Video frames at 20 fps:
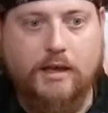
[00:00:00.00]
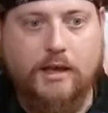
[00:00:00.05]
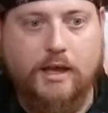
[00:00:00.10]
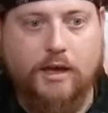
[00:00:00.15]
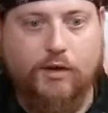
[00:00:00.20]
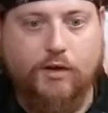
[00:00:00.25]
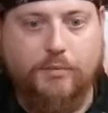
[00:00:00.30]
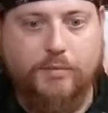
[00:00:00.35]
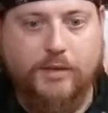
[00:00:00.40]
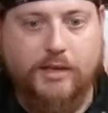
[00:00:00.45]

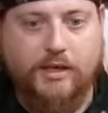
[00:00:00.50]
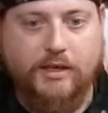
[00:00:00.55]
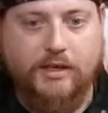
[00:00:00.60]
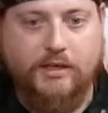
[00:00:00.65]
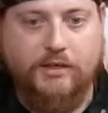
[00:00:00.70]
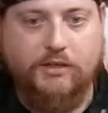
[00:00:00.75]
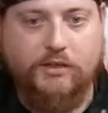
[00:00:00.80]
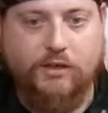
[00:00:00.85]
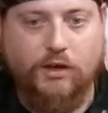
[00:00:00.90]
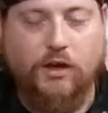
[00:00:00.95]
It would be
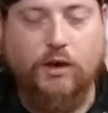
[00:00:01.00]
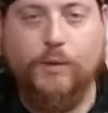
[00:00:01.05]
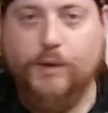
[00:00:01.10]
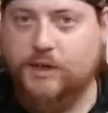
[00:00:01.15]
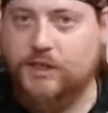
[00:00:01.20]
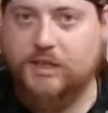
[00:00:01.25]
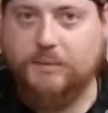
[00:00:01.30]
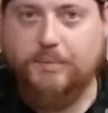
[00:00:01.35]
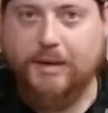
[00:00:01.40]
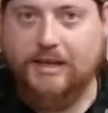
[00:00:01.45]
so
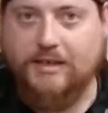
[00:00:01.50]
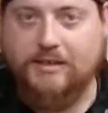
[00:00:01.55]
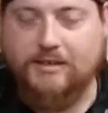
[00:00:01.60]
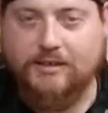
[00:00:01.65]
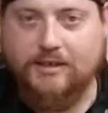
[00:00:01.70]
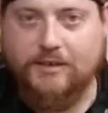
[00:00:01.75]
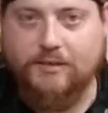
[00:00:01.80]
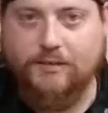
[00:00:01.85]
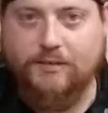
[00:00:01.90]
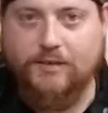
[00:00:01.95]

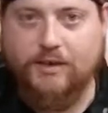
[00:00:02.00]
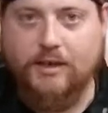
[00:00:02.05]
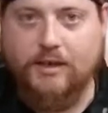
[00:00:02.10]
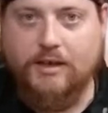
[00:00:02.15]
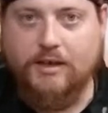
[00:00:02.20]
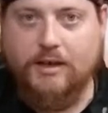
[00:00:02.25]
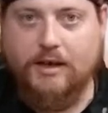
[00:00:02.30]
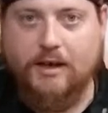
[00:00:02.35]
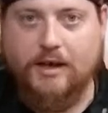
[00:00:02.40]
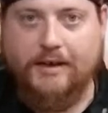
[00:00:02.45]
expensive,
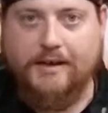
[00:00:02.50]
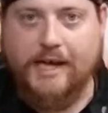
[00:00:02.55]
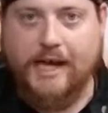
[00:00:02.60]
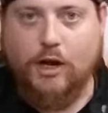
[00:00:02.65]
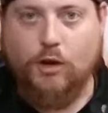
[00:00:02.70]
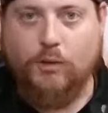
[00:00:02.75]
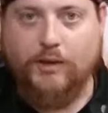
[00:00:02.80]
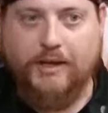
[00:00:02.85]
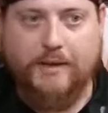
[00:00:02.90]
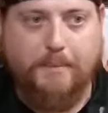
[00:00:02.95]

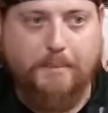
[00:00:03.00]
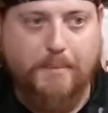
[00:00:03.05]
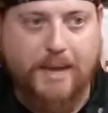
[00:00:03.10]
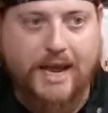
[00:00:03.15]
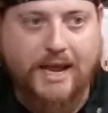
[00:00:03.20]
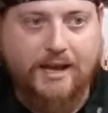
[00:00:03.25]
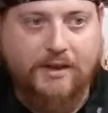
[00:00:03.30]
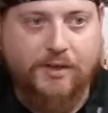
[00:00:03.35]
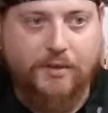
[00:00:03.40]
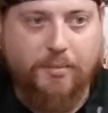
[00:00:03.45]
not only to
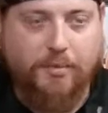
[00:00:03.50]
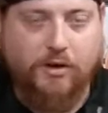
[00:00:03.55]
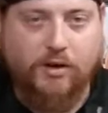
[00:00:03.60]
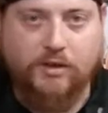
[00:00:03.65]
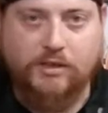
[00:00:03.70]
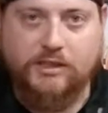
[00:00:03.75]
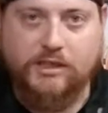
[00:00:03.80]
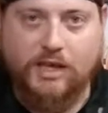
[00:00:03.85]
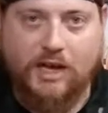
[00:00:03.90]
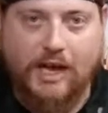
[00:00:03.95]
make the
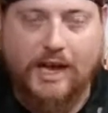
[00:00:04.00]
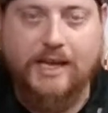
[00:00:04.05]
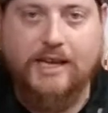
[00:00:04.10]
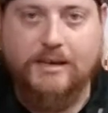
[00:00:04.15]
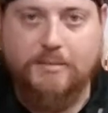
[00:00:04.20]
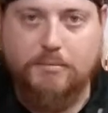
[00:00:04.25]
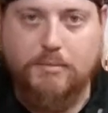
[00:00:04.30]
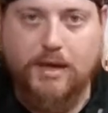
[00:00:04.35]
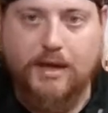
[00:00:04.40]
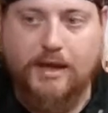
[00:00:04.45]
parts that I
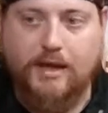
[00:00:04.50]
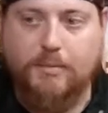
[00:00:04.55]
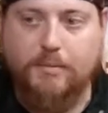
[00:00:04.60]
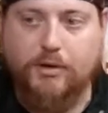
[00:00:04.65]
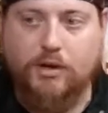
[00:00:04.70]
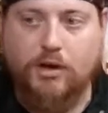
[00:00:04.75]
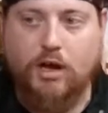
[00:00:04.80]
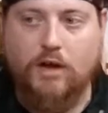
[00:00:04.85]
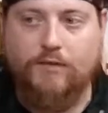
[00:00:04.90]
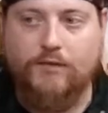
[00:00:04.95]
can make,
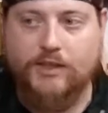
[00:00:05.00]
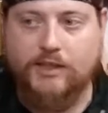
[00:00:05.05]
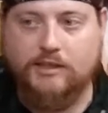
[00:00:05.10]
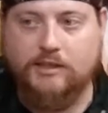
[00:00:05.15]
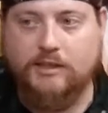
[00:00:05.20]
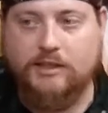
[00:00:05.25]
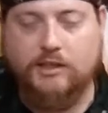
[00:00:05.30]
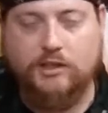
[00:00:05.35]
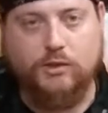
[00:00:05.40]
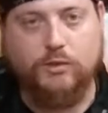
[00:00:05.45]
but
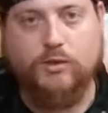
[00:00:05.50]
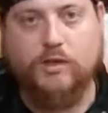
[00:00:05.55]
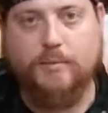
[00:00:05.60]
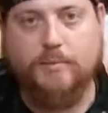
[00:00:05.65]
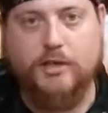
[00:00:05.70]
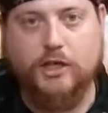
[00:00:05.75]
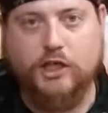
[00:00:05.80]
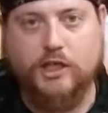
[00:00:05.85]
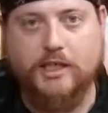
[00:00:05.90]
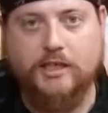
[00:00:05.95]
obviously to
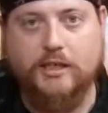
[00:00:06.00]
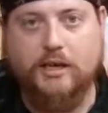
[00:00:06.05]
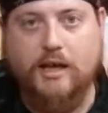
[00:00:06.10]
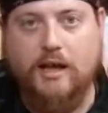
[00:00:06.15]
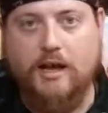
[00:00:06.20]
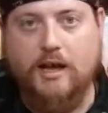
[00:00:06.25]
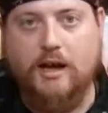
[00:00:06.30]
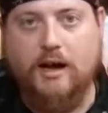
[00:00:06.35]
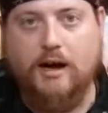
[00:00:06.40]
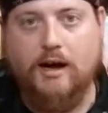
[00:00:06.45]
commission
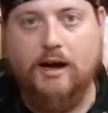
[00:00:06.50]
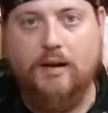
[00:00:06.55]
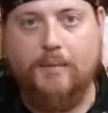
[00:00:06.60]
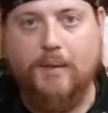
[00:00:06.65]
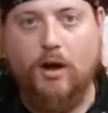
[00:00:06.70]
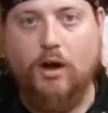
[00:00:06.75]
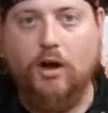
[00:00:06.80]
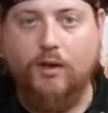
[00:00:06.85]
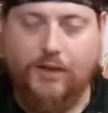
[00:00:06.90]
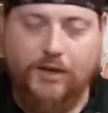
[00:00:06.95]

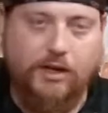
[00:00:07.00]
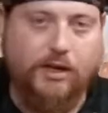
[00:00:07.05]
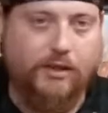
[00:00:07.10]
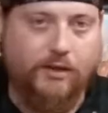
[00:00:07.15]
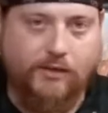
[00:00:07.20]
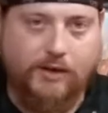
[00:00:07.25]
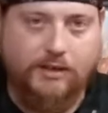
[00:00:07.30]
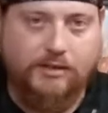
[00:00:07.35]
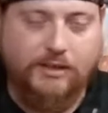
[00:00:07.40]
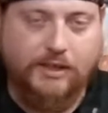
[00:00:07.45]
all the
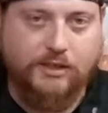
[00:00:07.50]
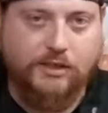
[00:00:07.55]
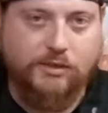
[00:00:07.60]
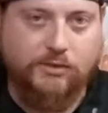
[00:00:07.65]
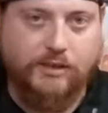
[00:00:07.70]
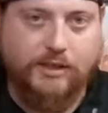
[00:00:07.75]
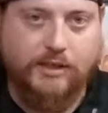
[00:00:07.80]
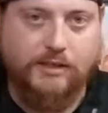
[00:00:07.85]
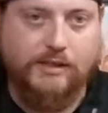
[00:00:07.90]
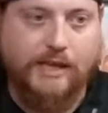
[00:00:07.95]
other
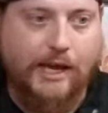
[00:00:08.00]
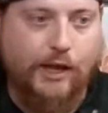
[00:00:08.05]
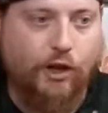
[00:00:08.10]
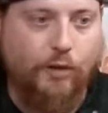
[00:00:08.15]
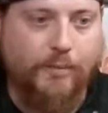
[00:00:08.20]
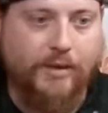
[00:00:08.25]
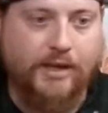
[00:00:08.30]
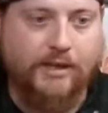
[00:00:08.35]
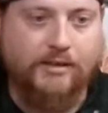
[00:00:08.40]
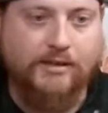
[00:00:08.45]
accessories,
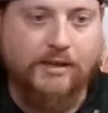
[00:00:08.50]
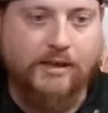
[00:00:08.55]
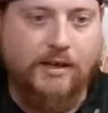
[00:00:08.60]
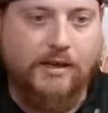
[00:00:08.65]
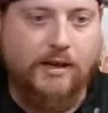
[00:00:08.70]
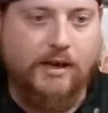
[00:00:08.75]
helmet,